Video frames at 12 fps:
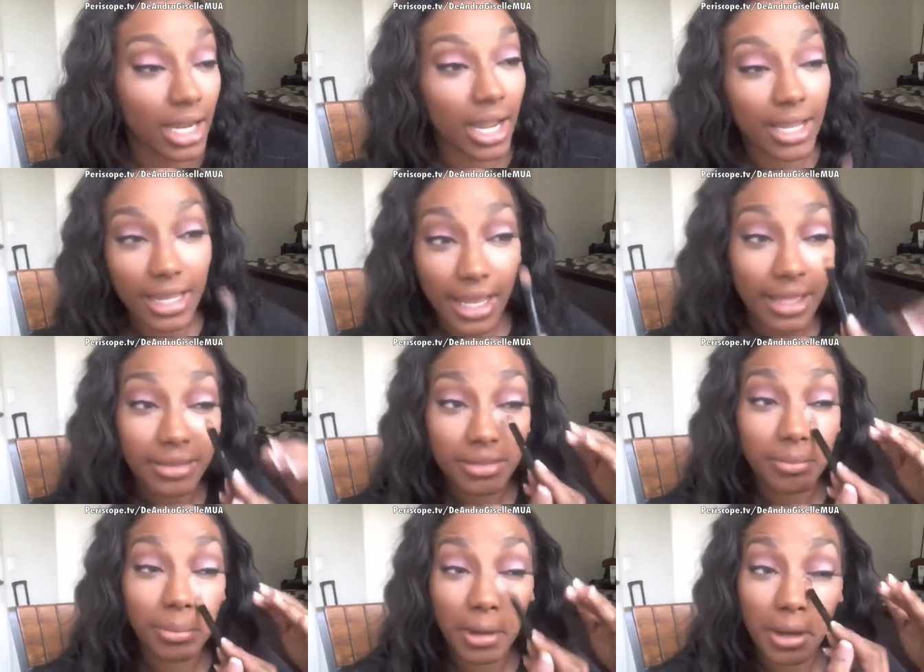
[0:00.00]
I hate
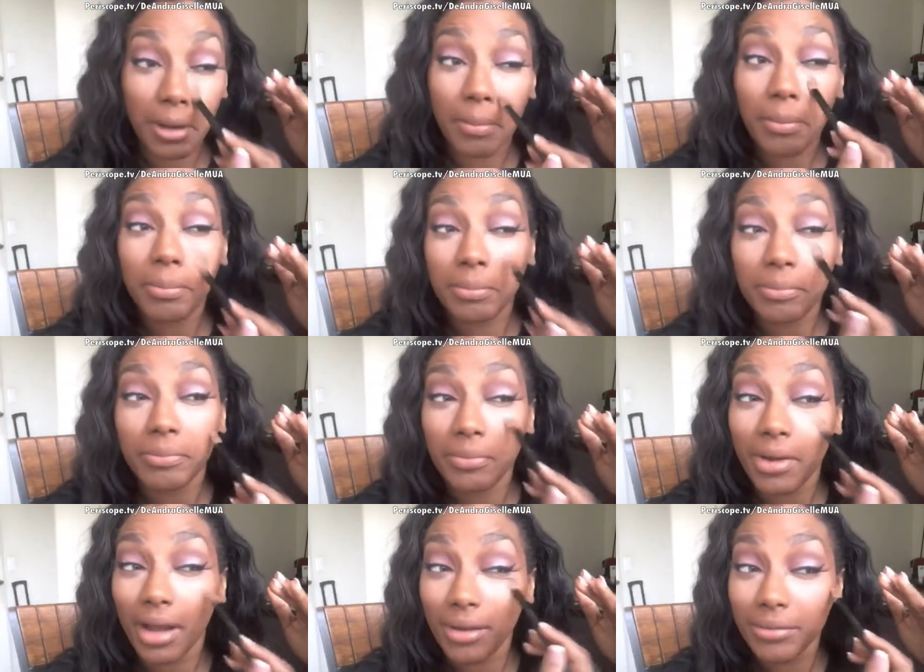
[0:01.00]
the pump.
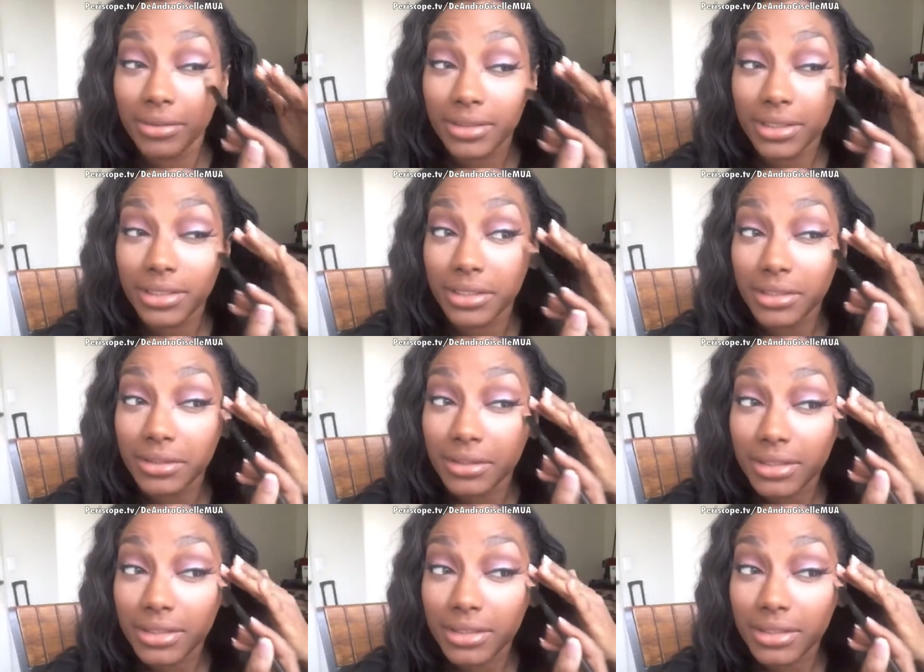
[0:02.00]
I really do.